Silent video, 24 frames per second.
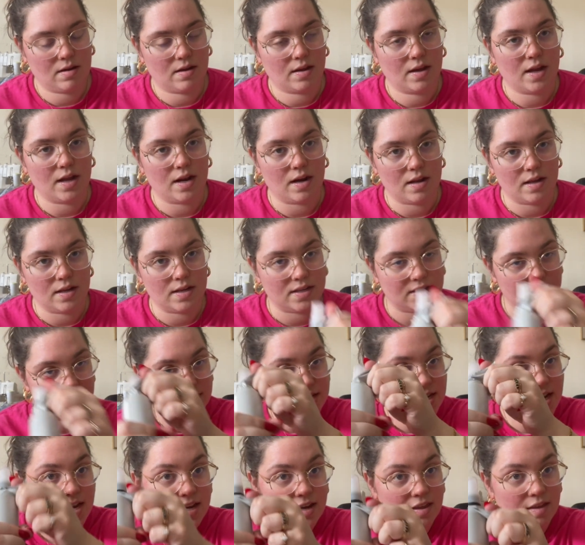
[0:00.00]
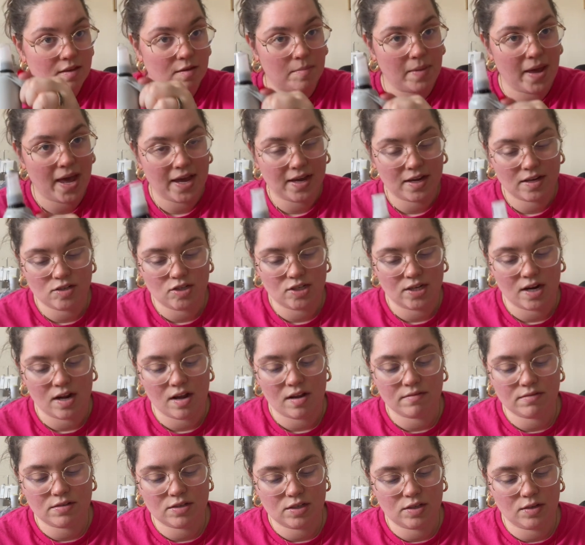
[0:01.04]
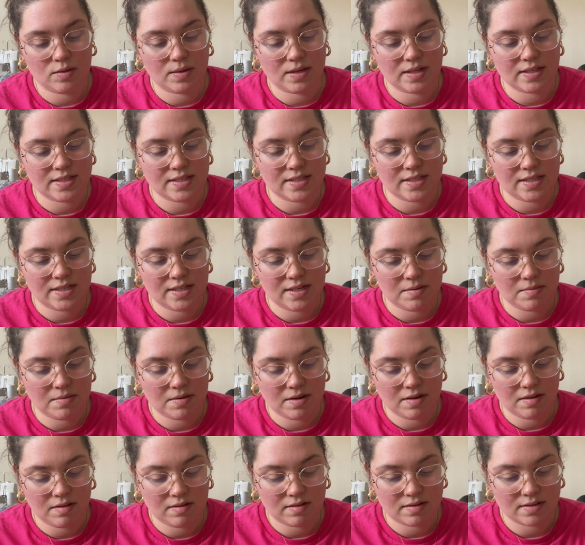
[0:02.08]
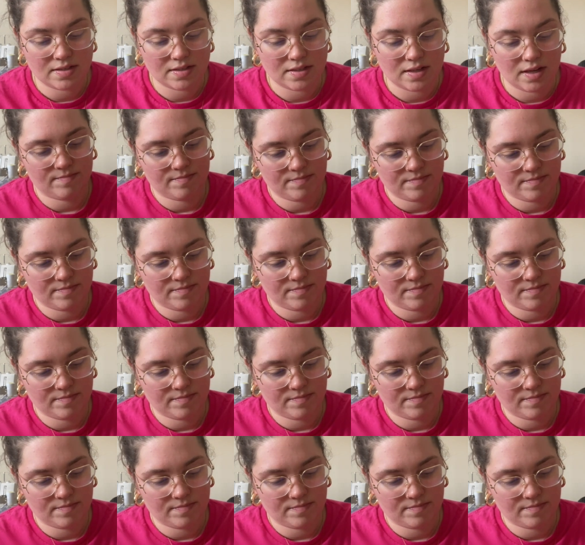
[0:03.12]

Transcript: Gotta take the packaging off so you can see what it looks like.